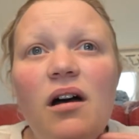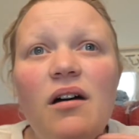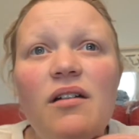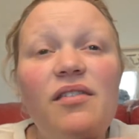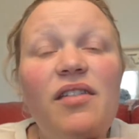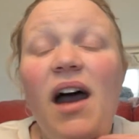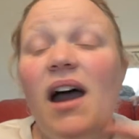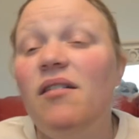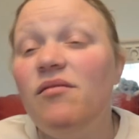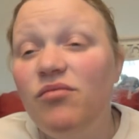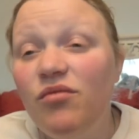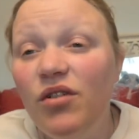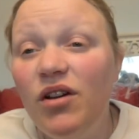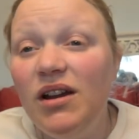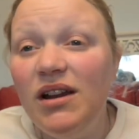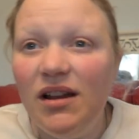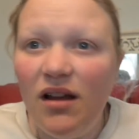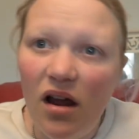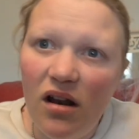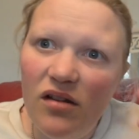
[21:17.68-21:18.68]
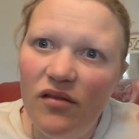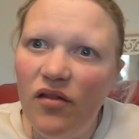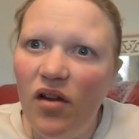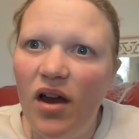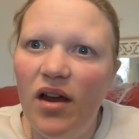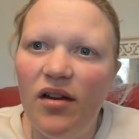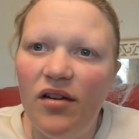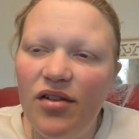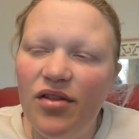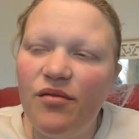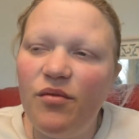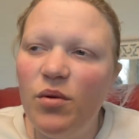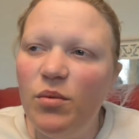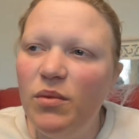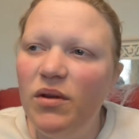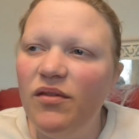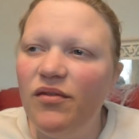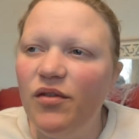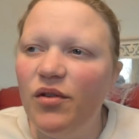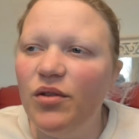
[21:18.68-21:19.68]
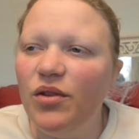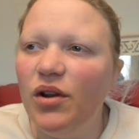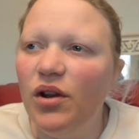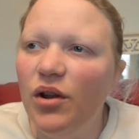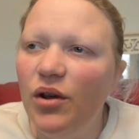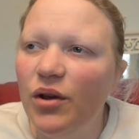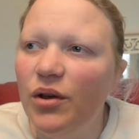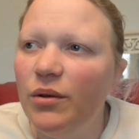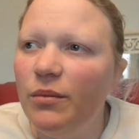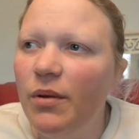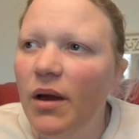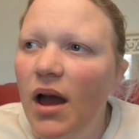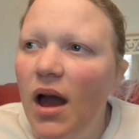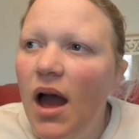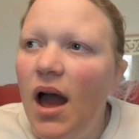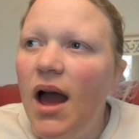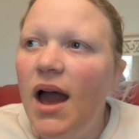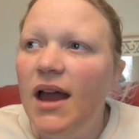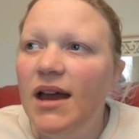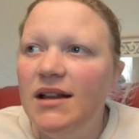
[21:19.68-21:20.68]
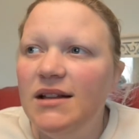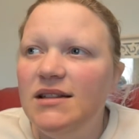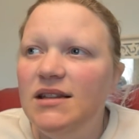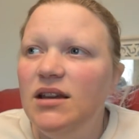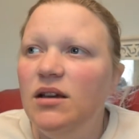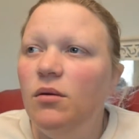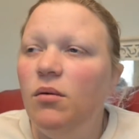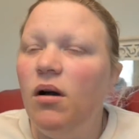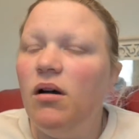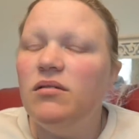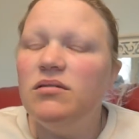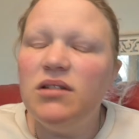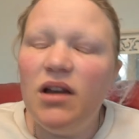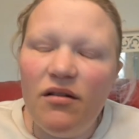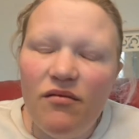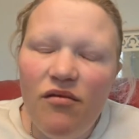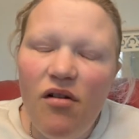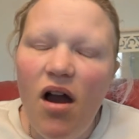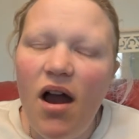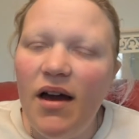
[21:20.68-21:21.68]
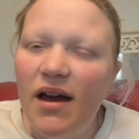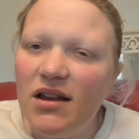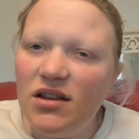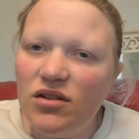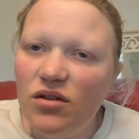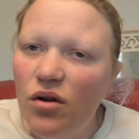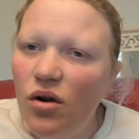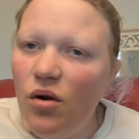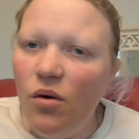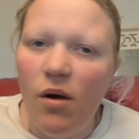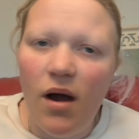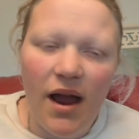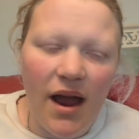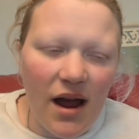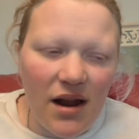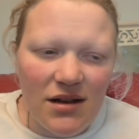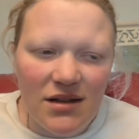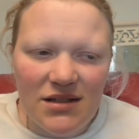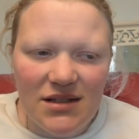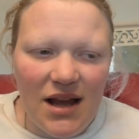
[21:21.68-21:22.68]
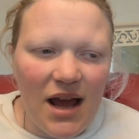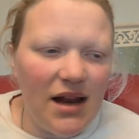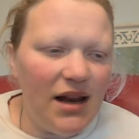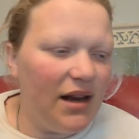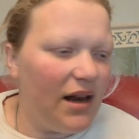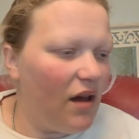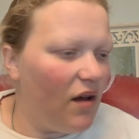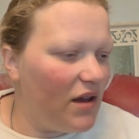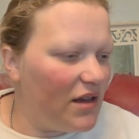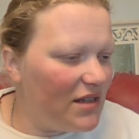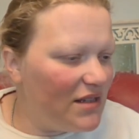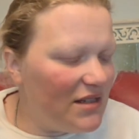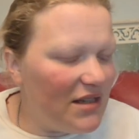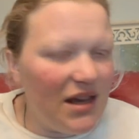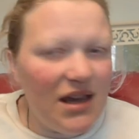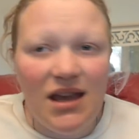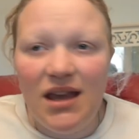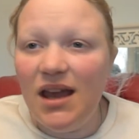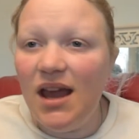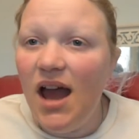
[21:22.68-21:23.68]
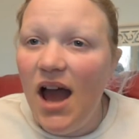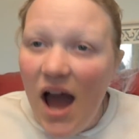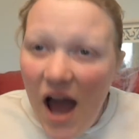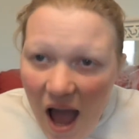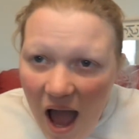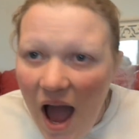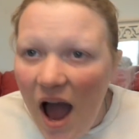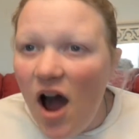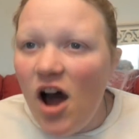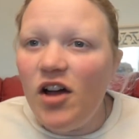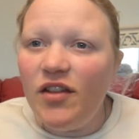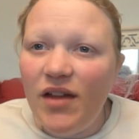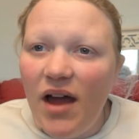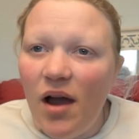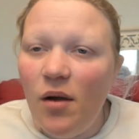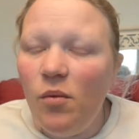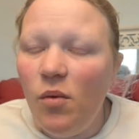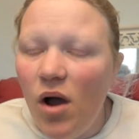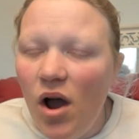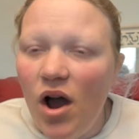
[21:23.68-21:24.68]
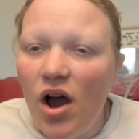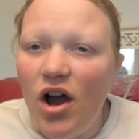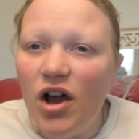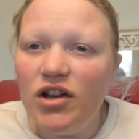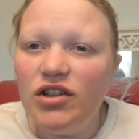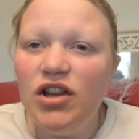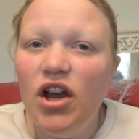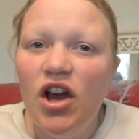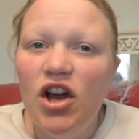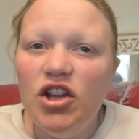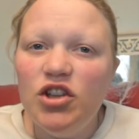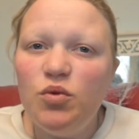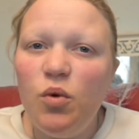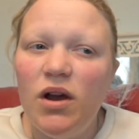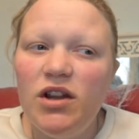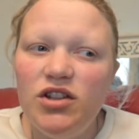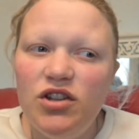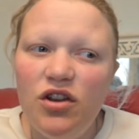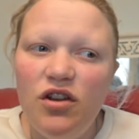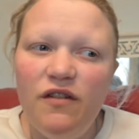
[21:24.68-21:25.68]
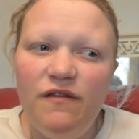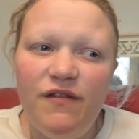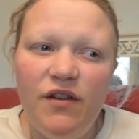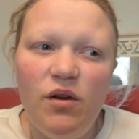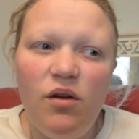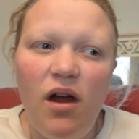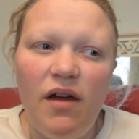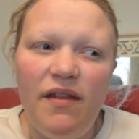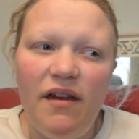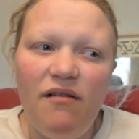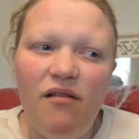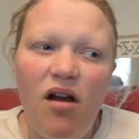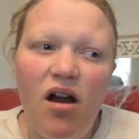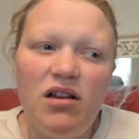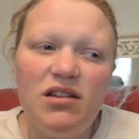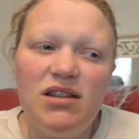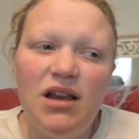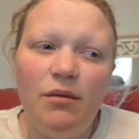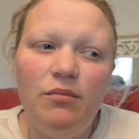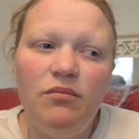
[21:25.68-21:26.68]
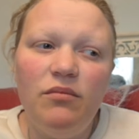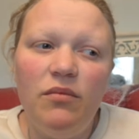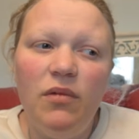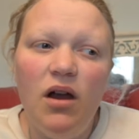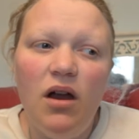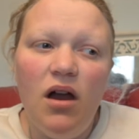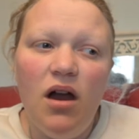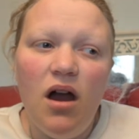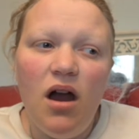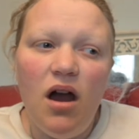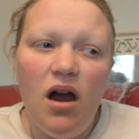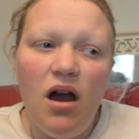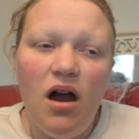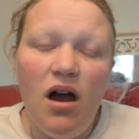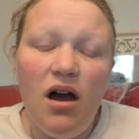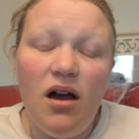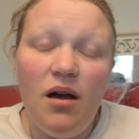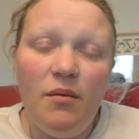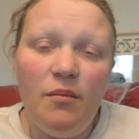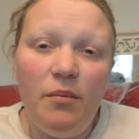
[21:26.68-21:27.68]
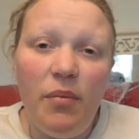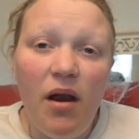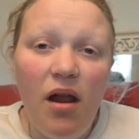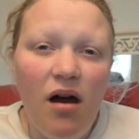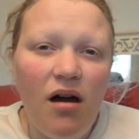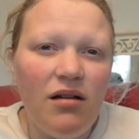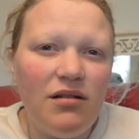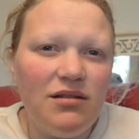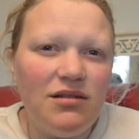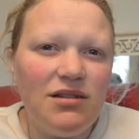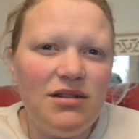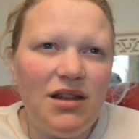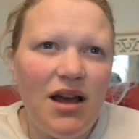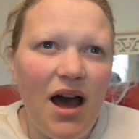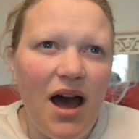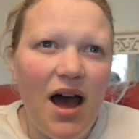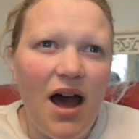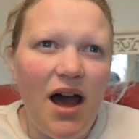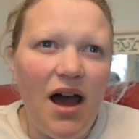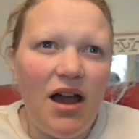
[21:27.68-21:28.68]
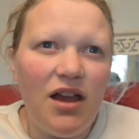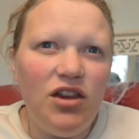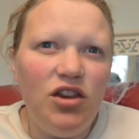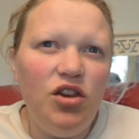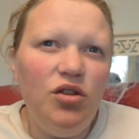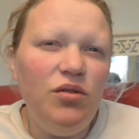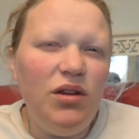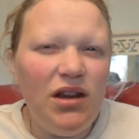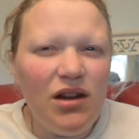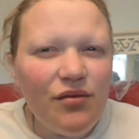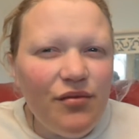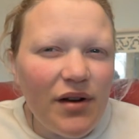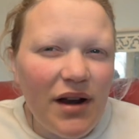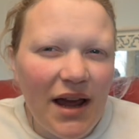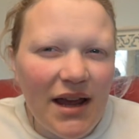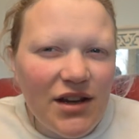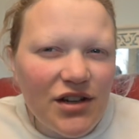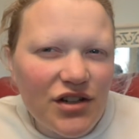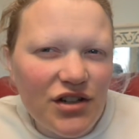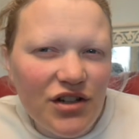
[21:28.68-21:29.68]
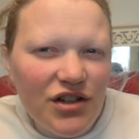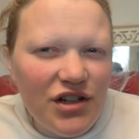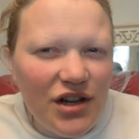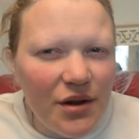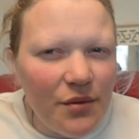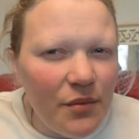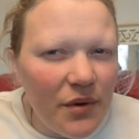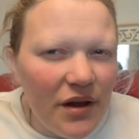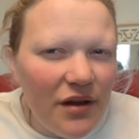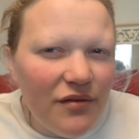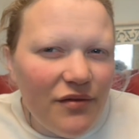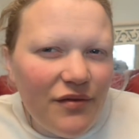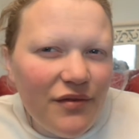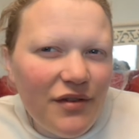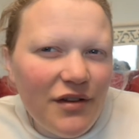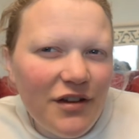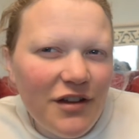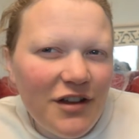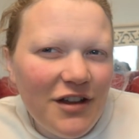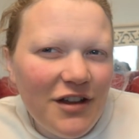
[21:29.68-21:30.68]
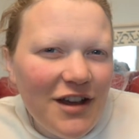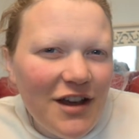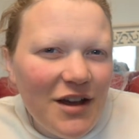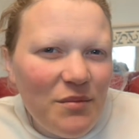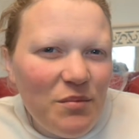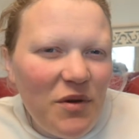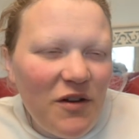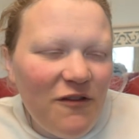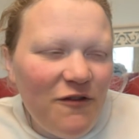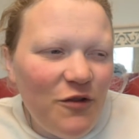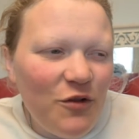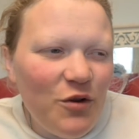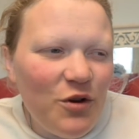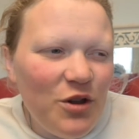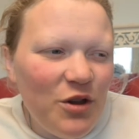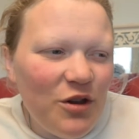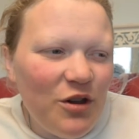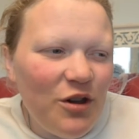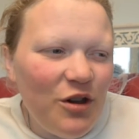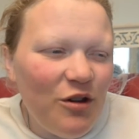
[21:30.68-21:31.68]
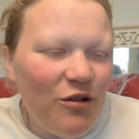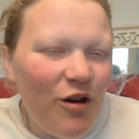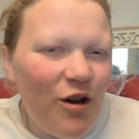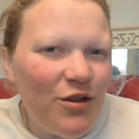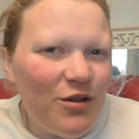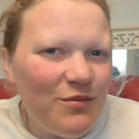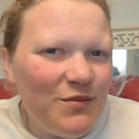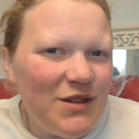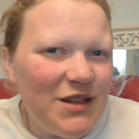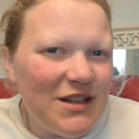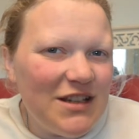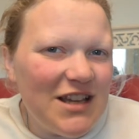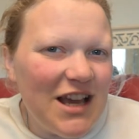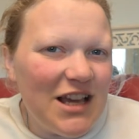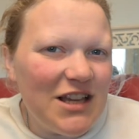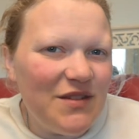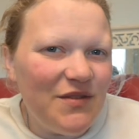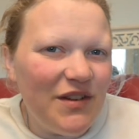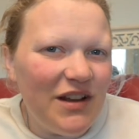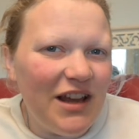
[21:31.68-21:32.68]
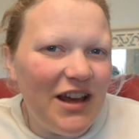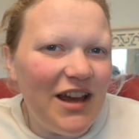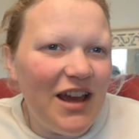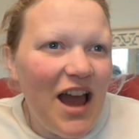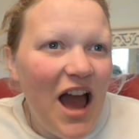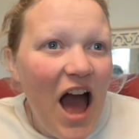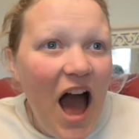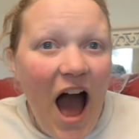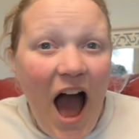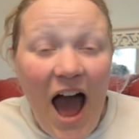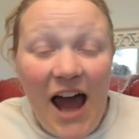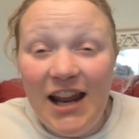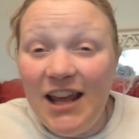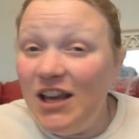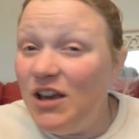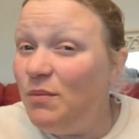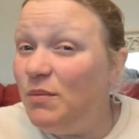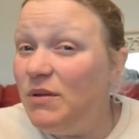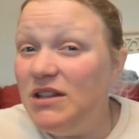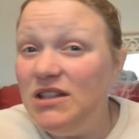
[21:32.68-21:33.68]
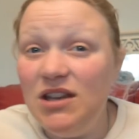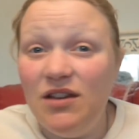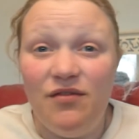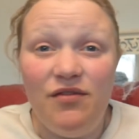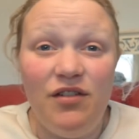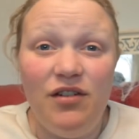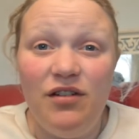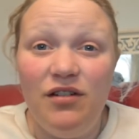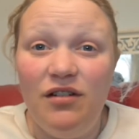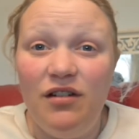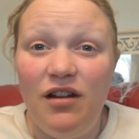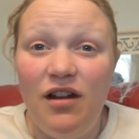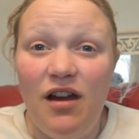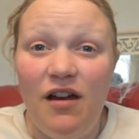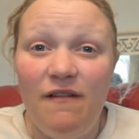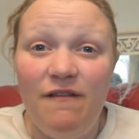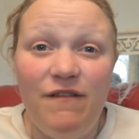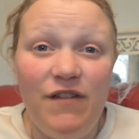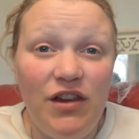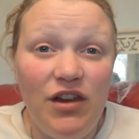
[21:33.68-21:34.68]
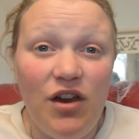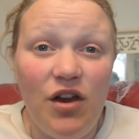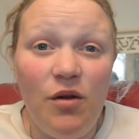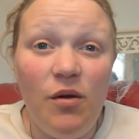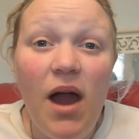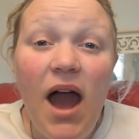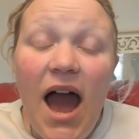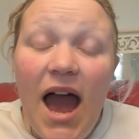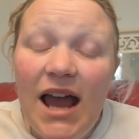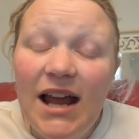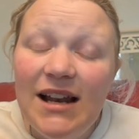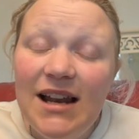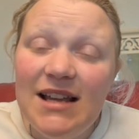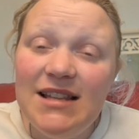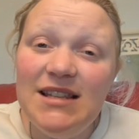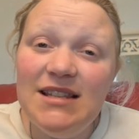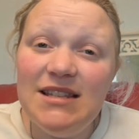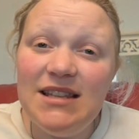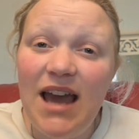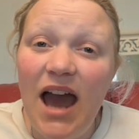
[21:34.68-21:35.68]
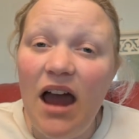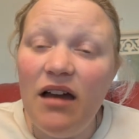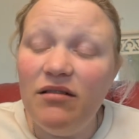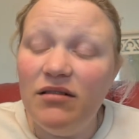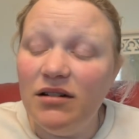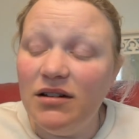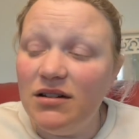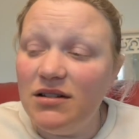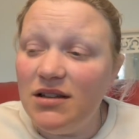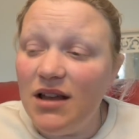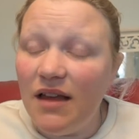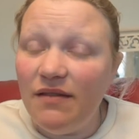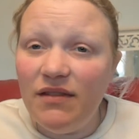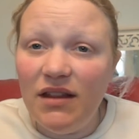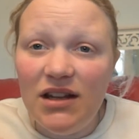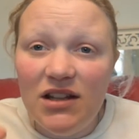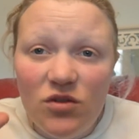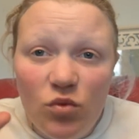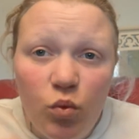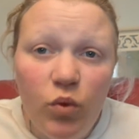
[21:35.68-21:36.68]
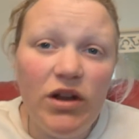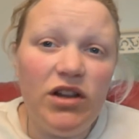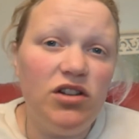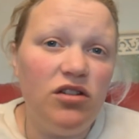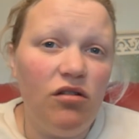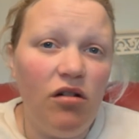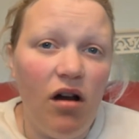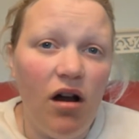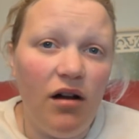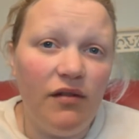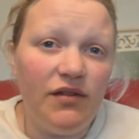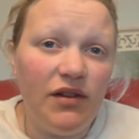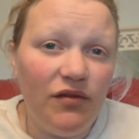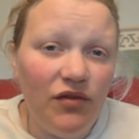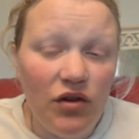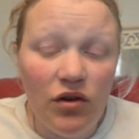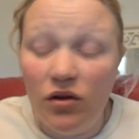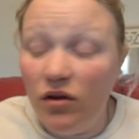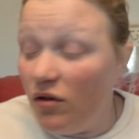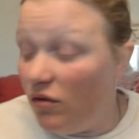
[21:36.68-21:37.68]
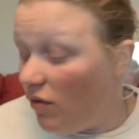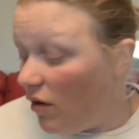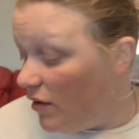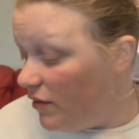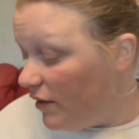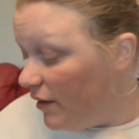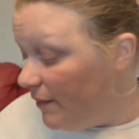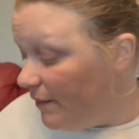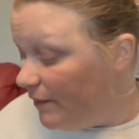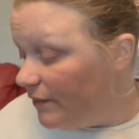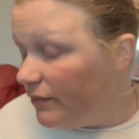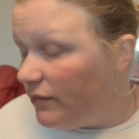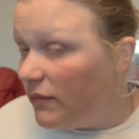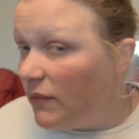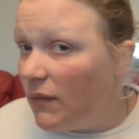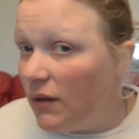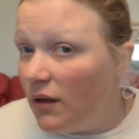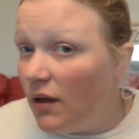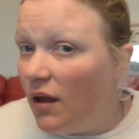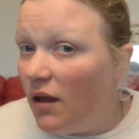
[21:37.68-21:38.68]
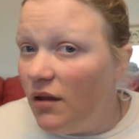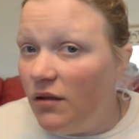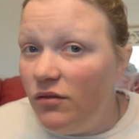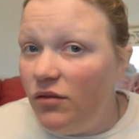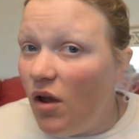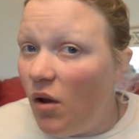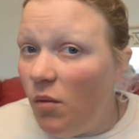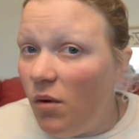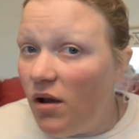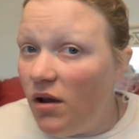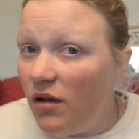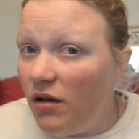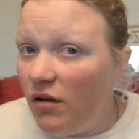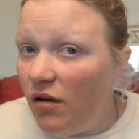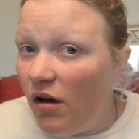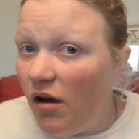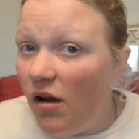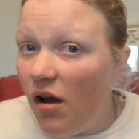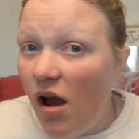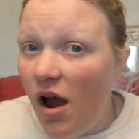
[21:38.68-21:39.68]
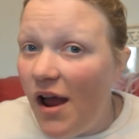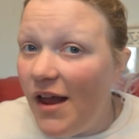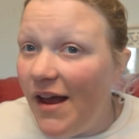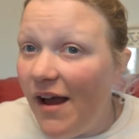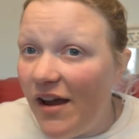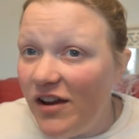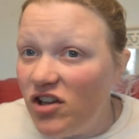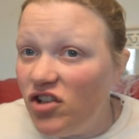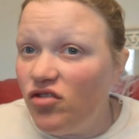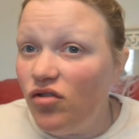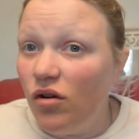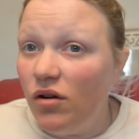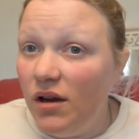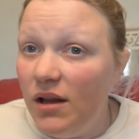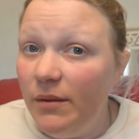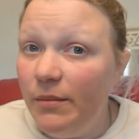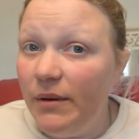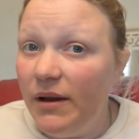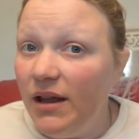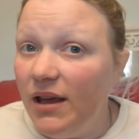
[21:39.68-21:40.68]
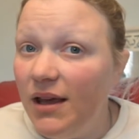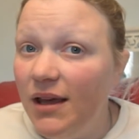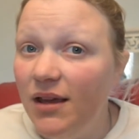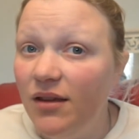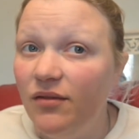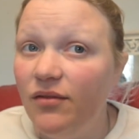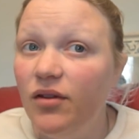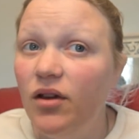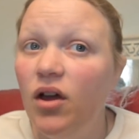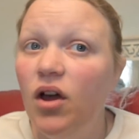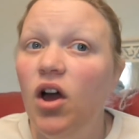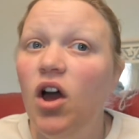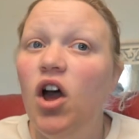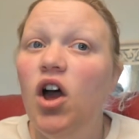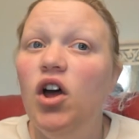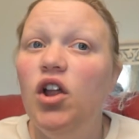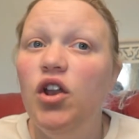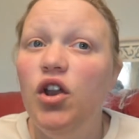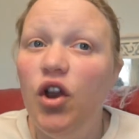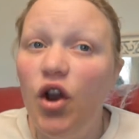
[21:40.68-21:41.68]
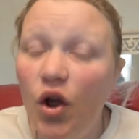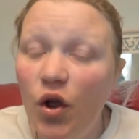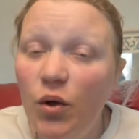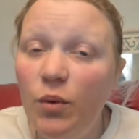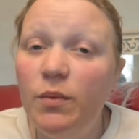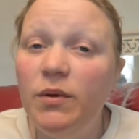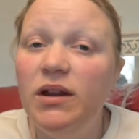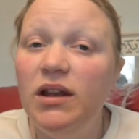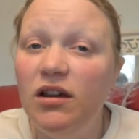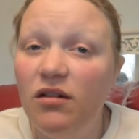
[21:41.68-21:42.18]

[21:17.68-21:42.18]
that really kind of like threw me through the loop until I was like, right, that's cool, I understand it now, I see how that works. So I do feel like there are some plants that you need a relationship with before you can grow them successfully, and it could be different for you, unless it's carrots, and then it's witchcraft if you can grow them. No one can grow. I strongly believe nobody